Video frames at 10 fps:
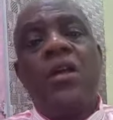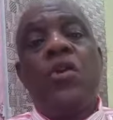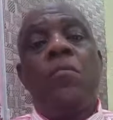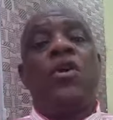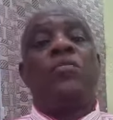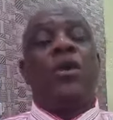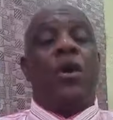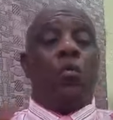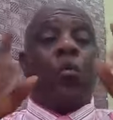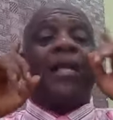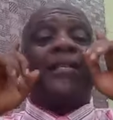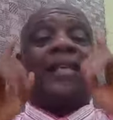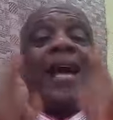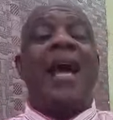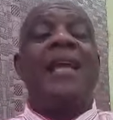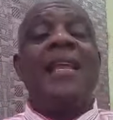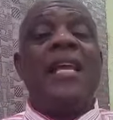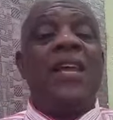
You must be on one side.